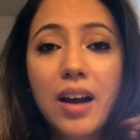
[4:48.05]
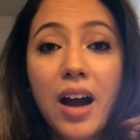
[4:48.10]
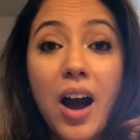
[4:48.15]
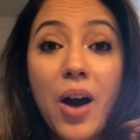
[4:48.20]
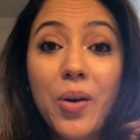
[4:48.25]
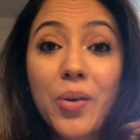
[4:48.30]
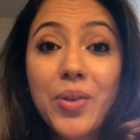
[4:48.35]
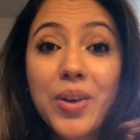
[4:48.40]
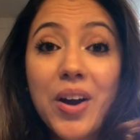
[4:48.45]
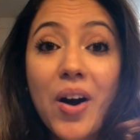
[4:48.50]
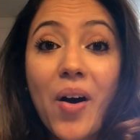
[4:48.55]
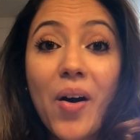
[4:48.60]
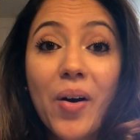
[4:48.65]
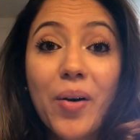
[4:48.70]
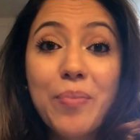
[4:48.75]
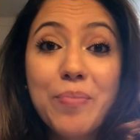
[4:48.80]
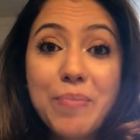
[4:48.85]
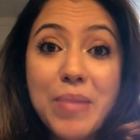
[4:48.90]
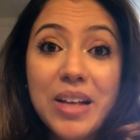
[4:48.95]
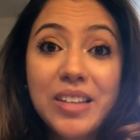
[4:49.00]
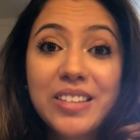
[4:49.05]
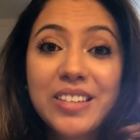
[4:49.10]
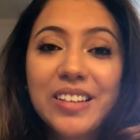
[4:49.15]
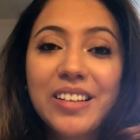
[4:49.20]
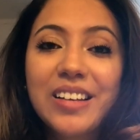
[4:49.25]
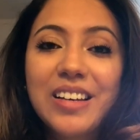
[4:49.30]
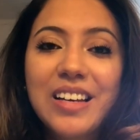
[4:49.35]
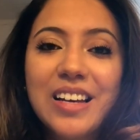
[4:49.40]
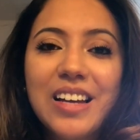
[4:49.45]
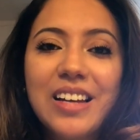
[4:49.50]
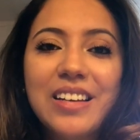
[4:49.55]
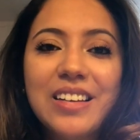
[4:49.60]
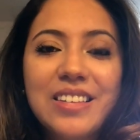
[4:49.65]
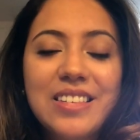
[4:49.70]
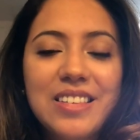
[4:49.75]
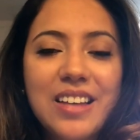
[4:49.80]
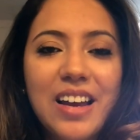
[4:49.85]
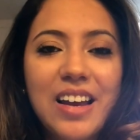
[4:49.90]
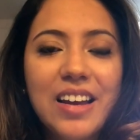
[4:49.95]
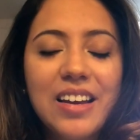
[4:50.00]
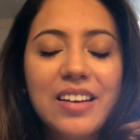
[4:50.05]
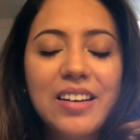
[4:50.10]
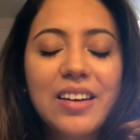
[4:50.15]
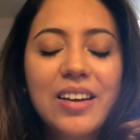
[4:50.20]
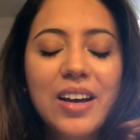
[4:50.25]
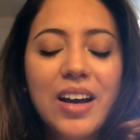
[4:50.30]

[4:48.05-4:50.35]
how they are mentally and sane.